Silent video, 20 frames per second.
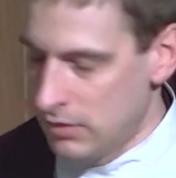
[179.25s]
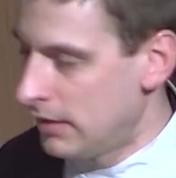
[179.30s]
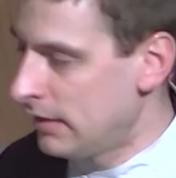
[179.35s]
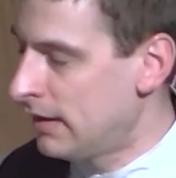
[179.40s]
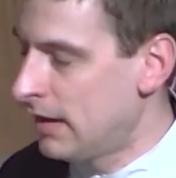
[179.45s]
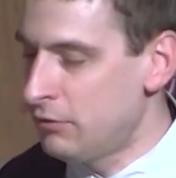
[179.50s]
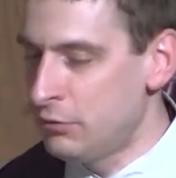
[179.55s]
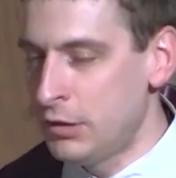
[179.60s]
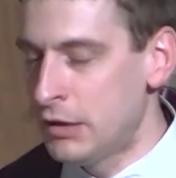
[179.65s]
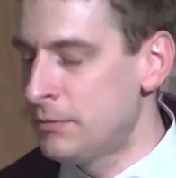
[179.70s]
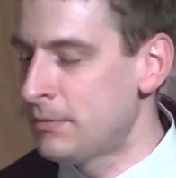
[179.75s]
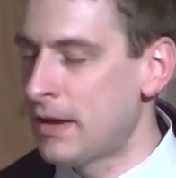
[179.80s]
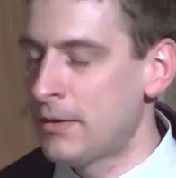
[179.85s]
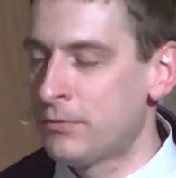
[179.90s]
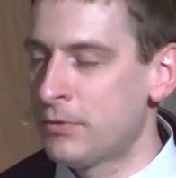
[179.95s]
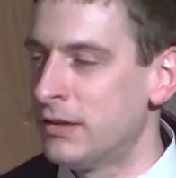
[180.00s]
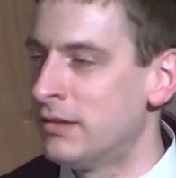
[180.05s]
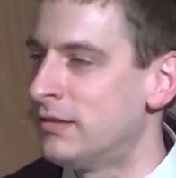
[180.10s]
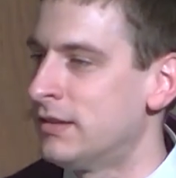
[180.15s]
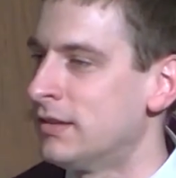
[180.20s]
Get rid of
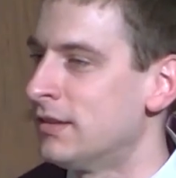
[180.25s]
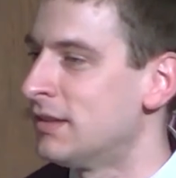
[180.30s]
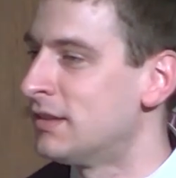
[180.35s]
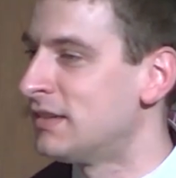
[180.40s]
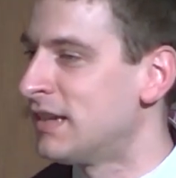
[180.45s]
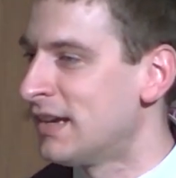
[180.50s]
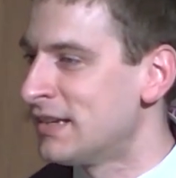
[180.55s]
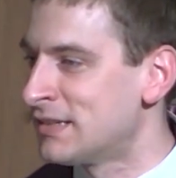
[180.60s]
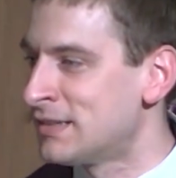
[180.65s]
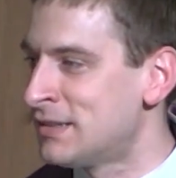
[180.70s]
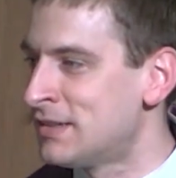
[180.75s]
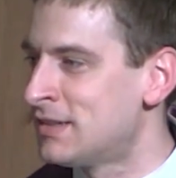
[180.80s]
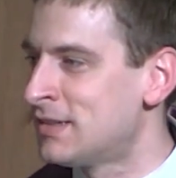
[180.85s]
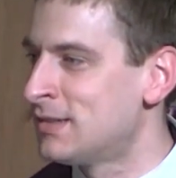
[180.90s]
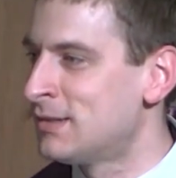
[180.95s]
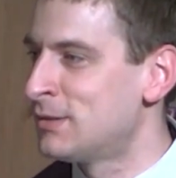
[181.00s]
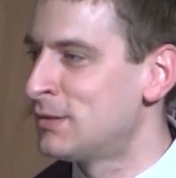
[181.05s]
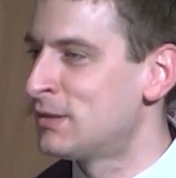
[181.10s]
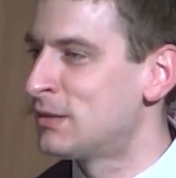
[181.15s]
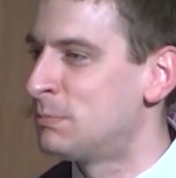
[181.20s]
everything that doesn't
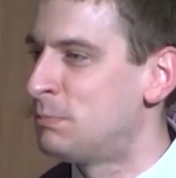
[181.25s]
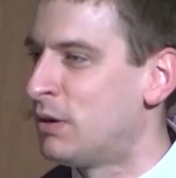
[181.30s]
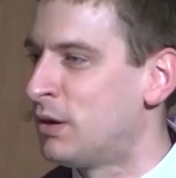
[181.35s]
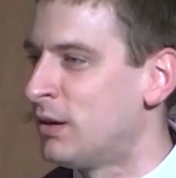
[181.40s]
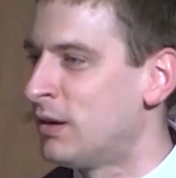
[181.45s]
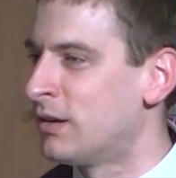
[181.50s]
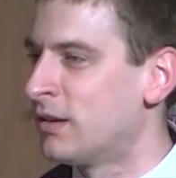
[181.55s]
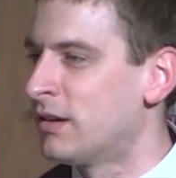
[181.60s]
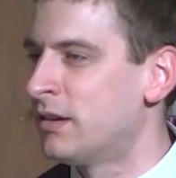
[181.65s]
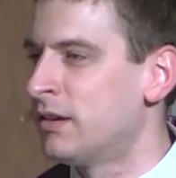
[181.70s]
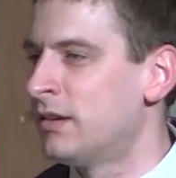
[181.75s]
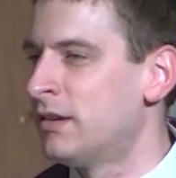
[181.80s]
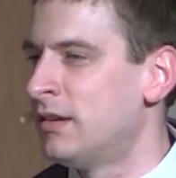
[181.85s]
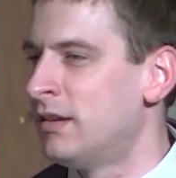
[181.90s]
spark